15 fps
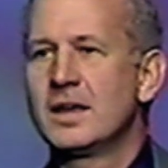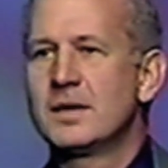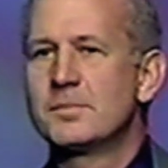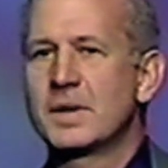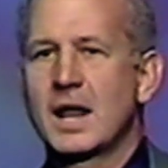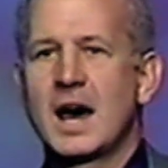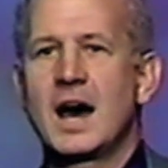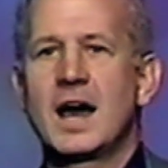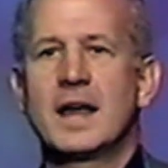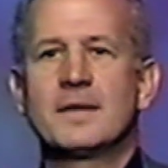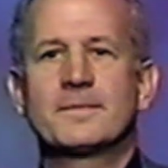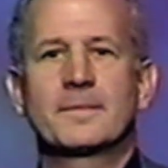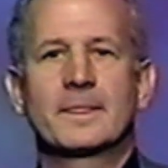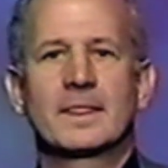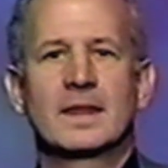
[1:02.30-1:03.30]
but I
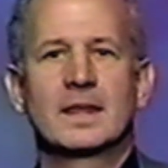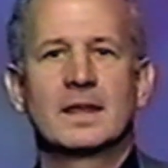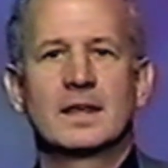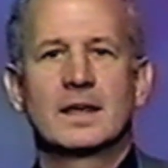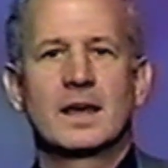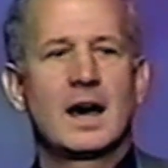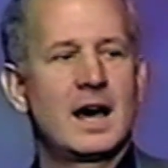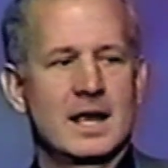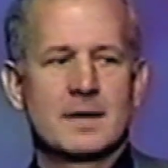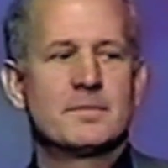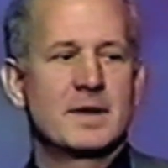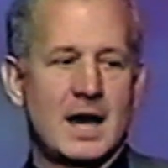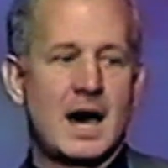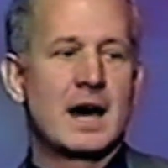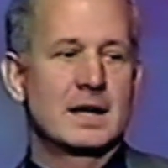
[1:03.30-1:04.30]

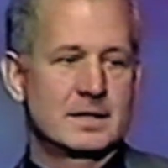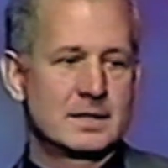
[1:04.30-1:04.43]
am not.